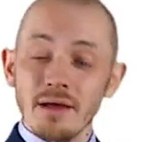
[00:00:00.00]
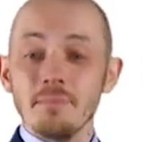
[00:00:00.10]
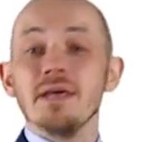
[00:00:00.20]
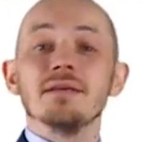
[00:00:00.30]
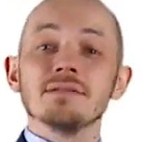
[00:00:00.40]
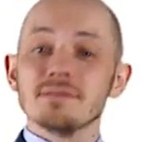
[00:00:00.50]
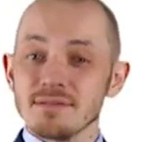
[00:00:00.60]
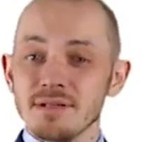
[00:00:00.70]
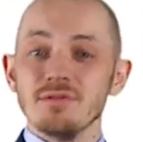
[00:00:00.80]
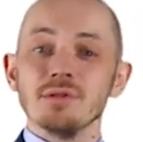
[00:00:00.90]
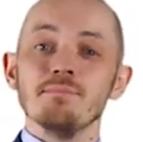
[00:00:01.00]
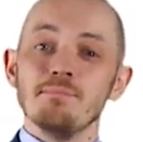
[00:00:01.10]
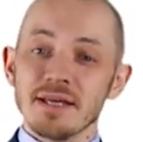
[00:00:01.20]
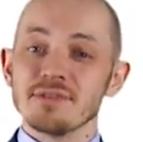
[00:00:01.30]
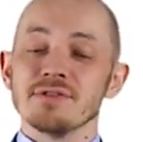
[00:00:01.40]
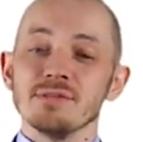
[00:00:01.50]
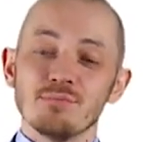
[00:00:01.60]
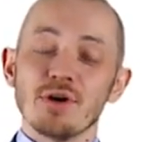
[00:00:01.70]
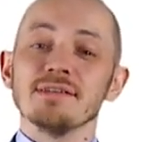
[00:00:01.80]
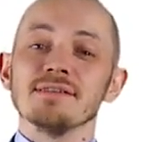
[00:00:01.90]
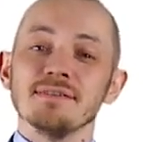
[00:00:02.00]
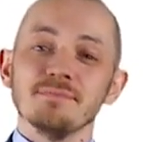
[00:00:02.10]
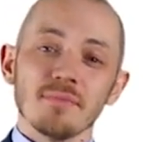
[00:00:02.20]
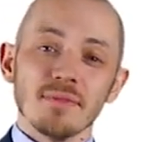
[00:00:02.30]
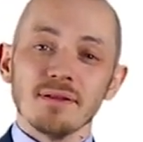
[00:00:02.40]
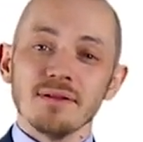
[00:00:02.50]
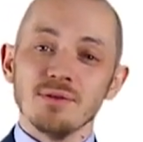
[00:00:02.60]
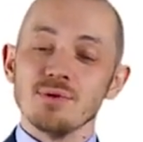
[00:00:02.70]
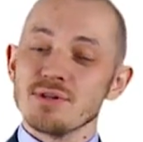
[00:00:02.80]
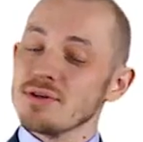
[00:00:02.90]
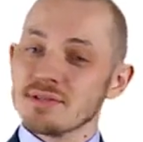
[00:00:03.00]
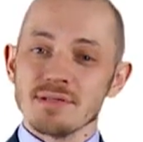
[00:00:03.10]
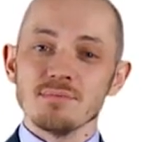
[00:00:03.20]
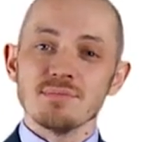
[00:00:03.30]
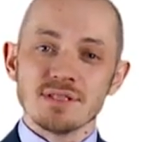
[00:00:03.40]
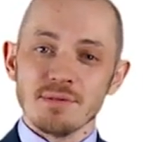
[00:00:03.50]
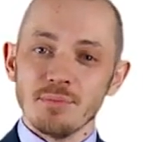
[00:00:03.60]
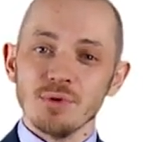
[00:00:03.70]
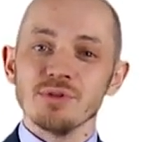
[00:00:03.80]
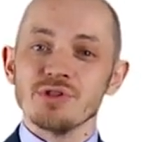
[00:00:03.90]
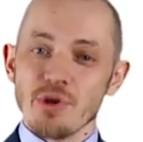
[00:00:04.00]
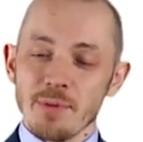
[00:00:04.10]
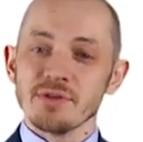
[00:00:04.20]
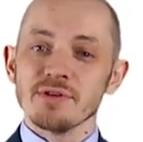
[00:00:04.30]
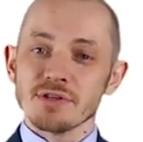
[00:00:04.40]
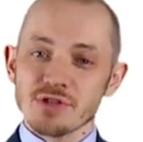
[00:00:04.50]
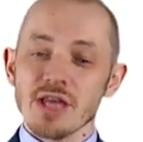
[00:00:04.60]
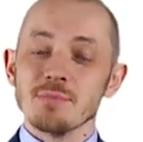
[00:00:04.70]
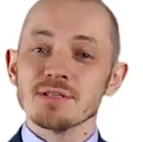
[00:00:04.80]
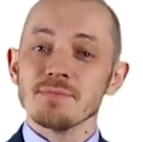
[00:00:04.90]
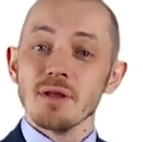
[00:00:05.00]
make it even better and brighter using some simple geometric shapes.